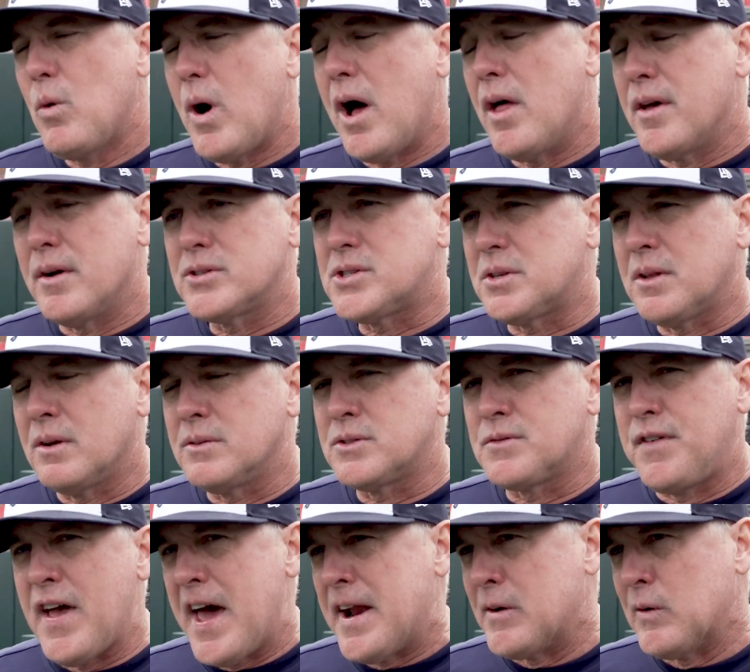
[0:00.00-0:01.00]
Well, those
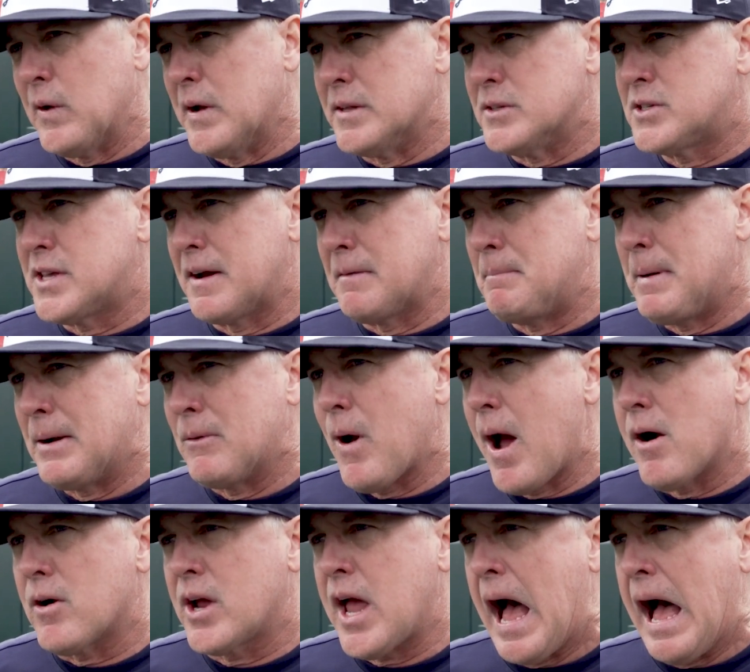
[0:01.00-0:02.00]
veterans that have been
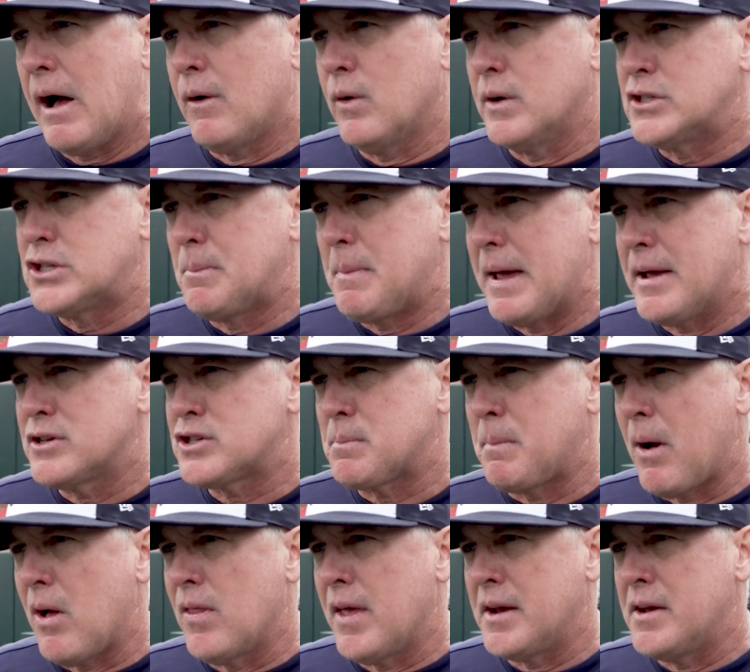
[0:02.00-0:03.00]
around college
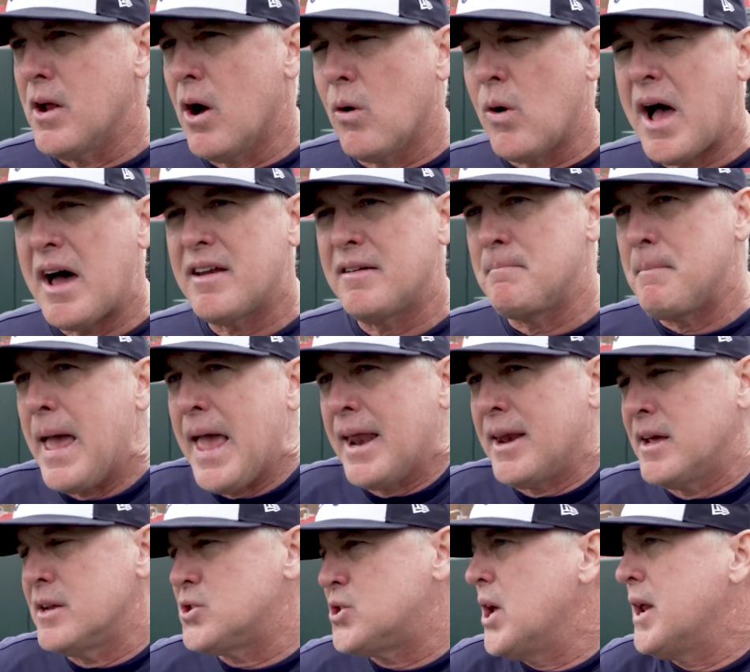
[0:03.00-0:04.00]
baseball, they know how to
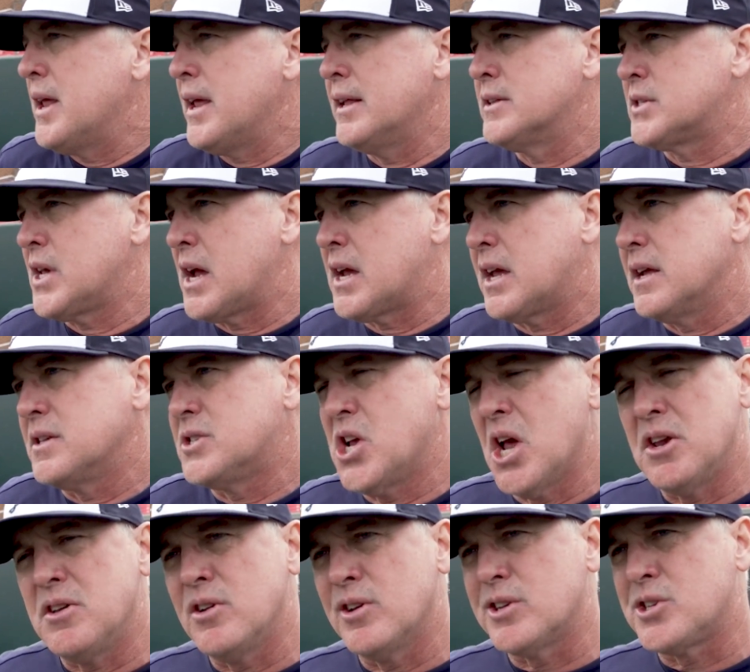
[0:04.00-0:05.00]
manage innings. I
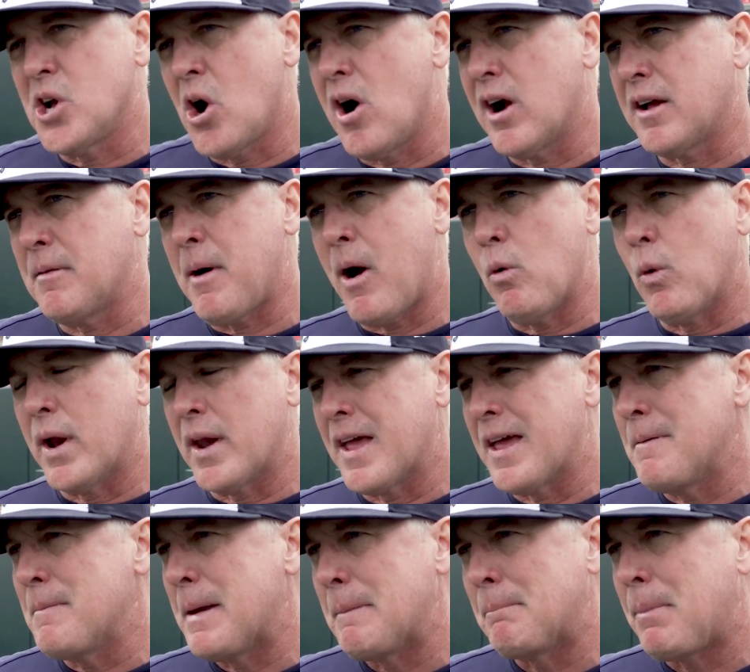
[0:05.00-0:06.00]
continue to talk about what
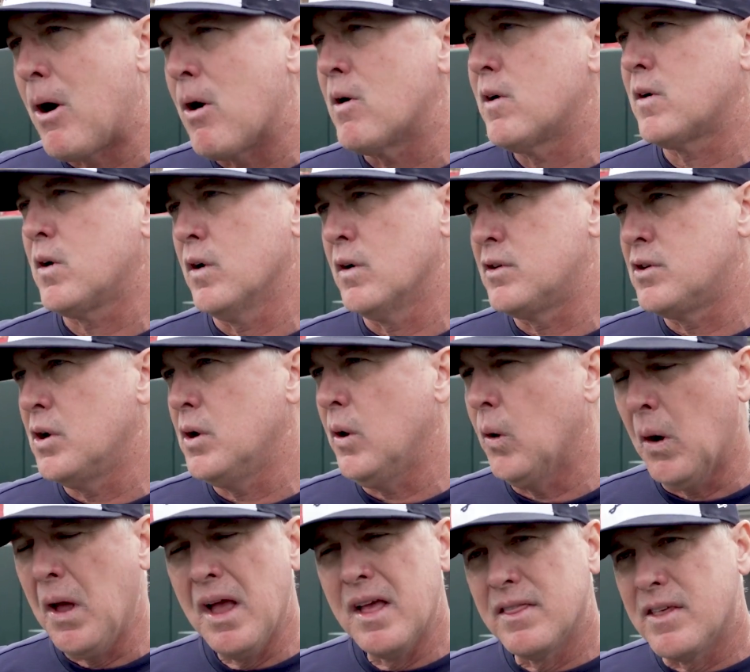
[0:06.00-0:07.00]
him and Parker
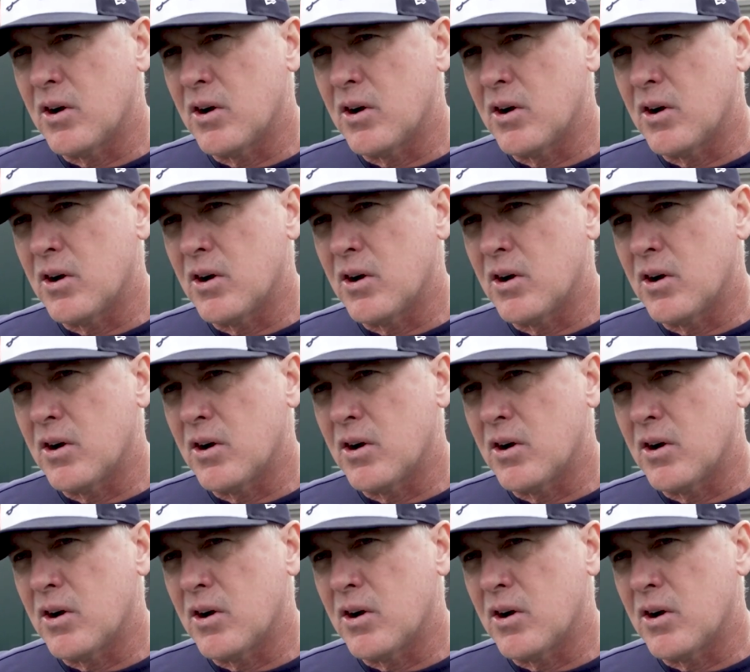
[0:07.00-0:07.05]
do.